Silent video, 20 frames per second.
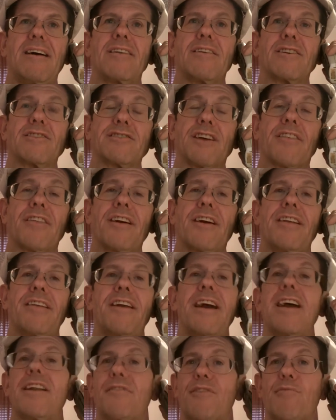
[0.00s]
Looks like the hidden
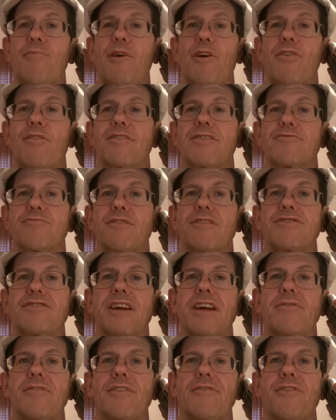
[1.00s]
hand of the market is
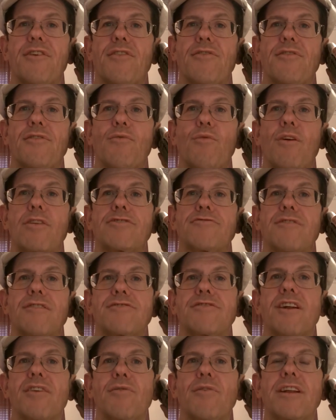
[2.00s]
reaching even further. Wall
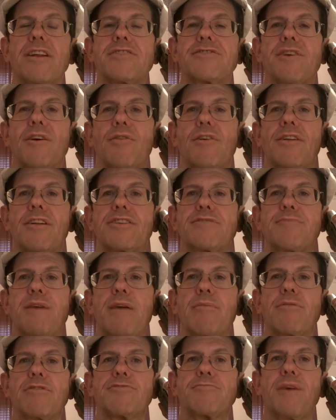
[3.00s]
Street's already stolen its
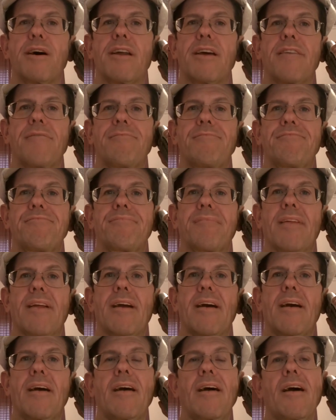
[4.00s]
people's money.
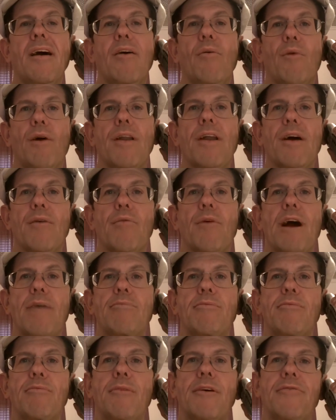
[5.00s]
Why not
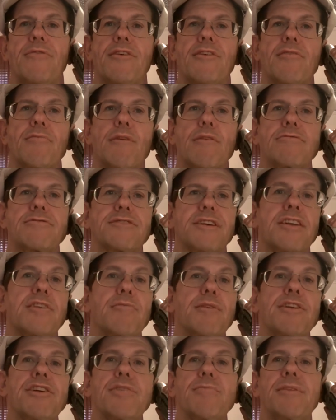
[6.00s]
rob them of their most
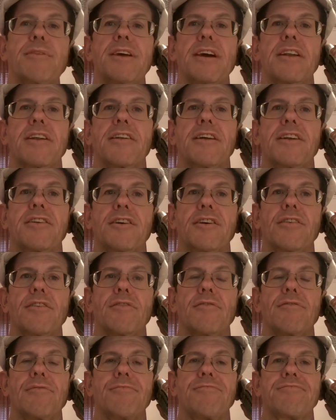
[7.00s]
intimate dignity,
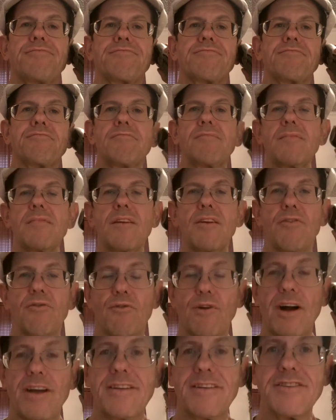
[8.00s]
too?
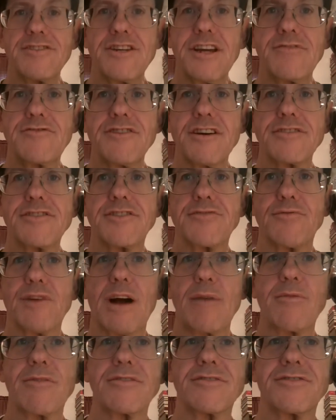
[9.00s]
Right, Chief Justice
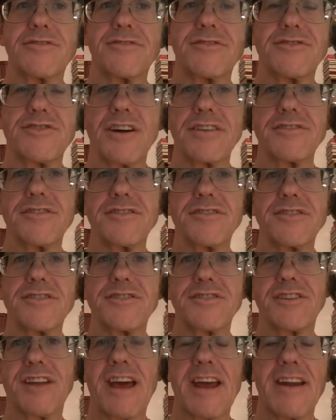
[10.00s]
Roberts,
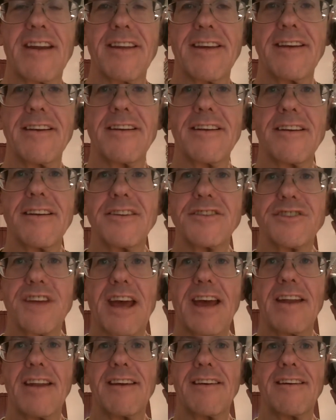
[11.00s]
Justices Kennedy,
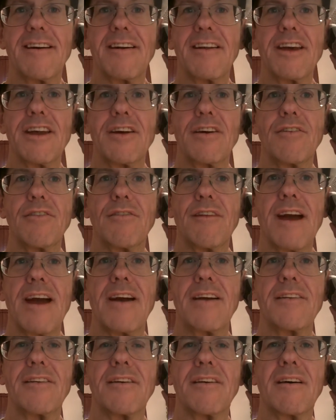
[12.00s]
Scalia, Alito,
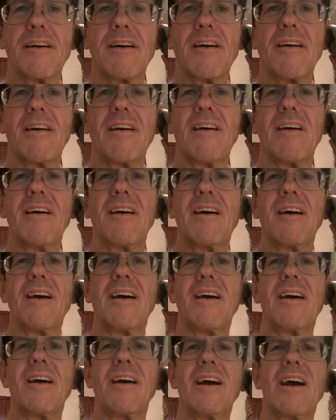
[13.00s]
and...
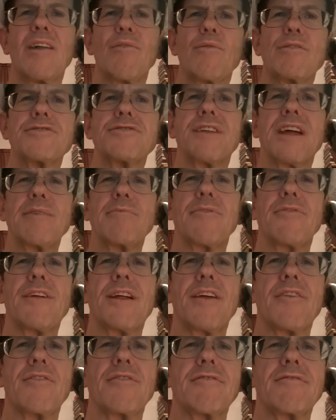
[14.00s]
hell, what's the name of
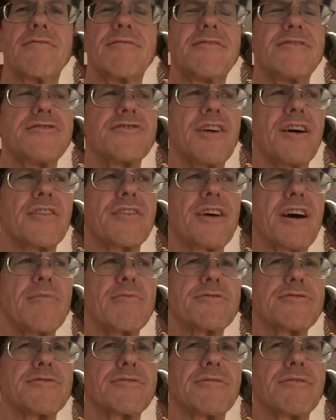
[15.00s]
that other John
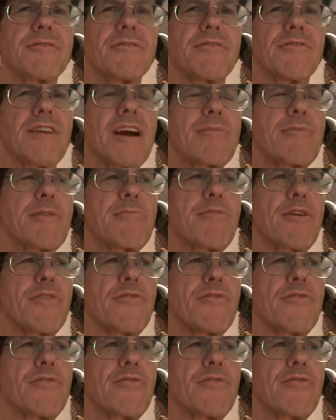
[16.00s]
Thomas grabbing